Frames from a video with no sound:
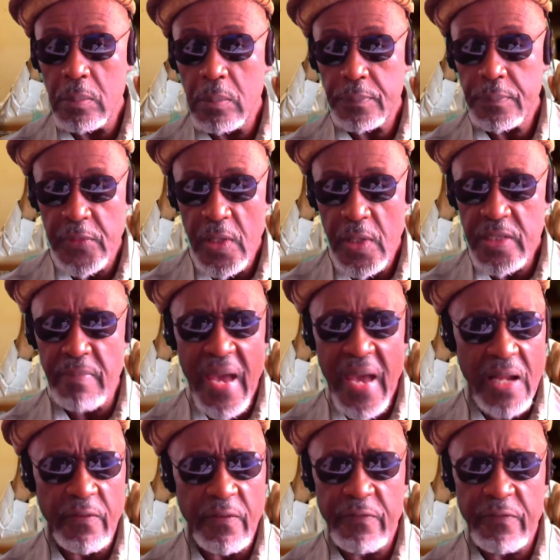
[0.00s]
It's a matter of
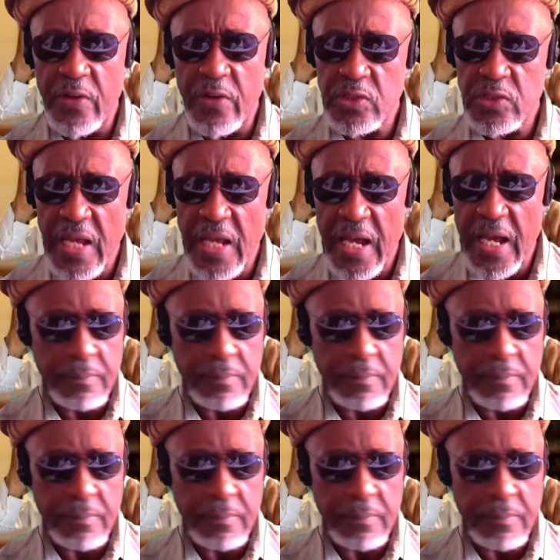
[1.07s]
function of time.